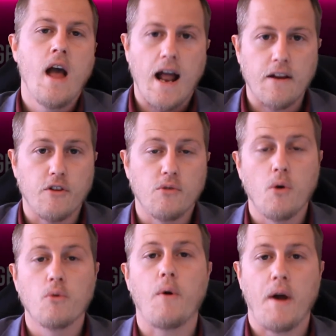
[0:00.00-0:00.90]
And if you
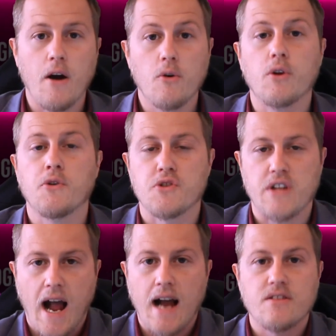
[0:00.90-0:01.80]
don't know how, you can just
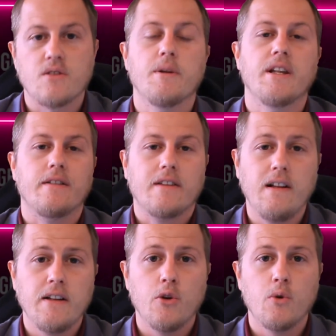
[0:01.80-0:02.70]
ask them and they'll
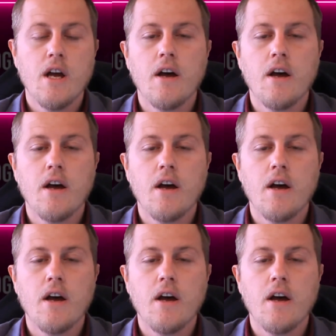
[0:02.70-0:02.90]
tell you.